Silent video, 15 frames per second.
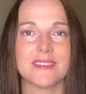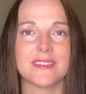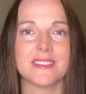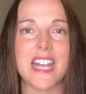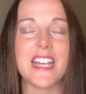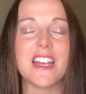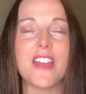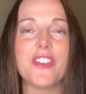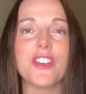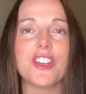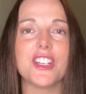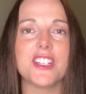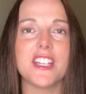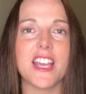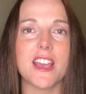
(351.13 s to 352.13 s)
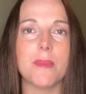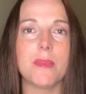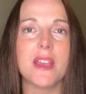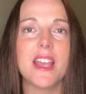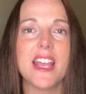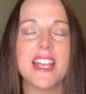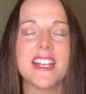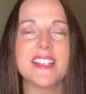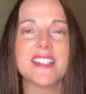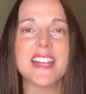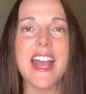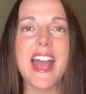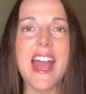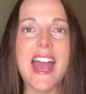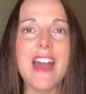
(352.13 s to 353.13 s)
Another good tip is to
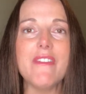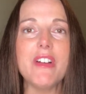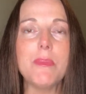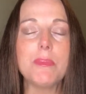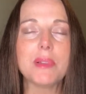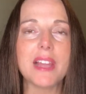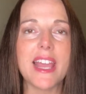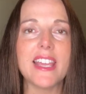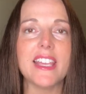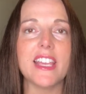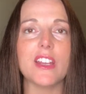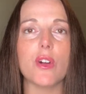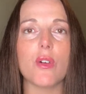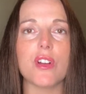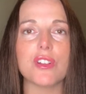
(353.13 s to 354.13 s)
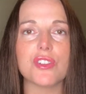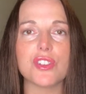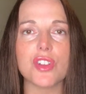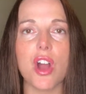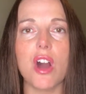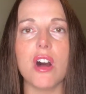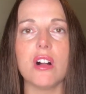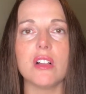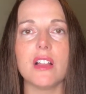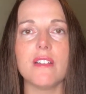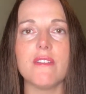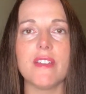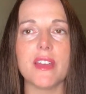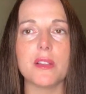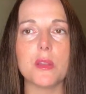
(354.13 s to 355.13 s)
have a blanket or a shawl
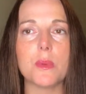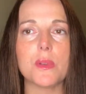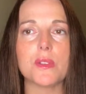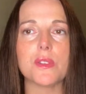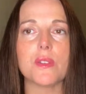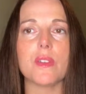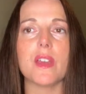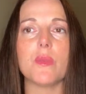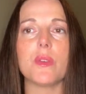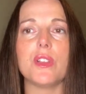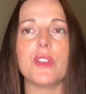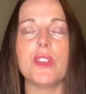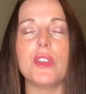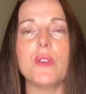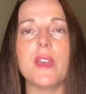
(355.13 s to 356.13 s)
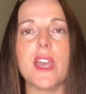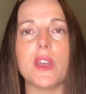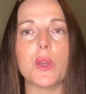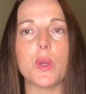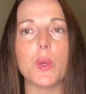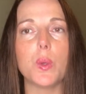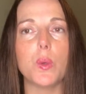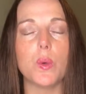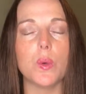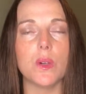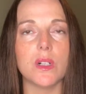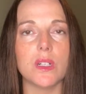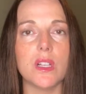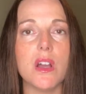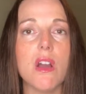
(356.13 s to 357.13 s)
available so that when you get
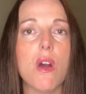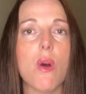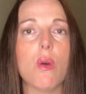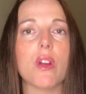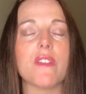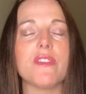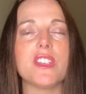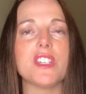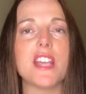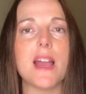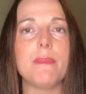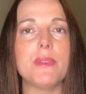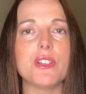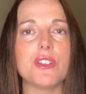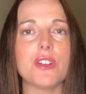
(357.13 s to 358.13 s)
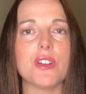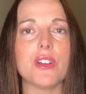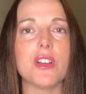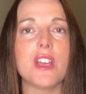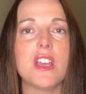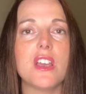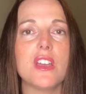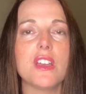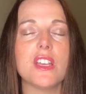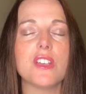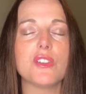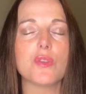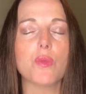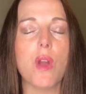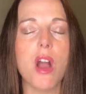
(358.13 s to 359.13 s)
cool or if the temperature
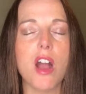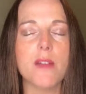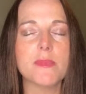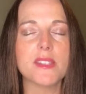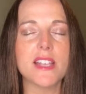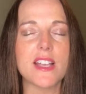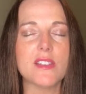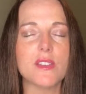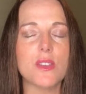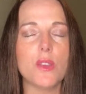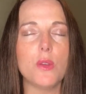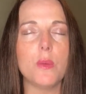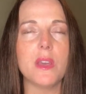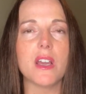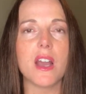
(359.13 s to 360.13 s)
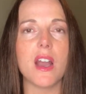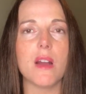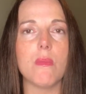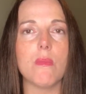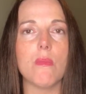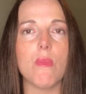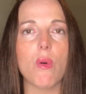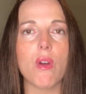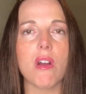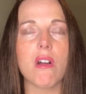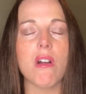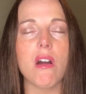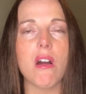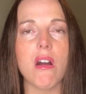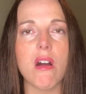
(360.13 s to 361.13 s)
drops, as you become more
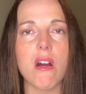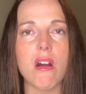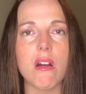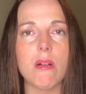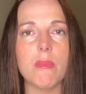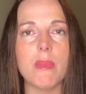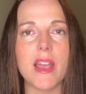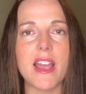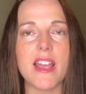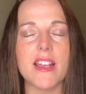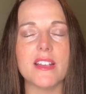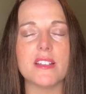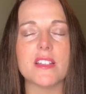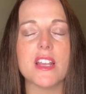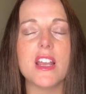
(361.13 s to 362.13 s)
calm and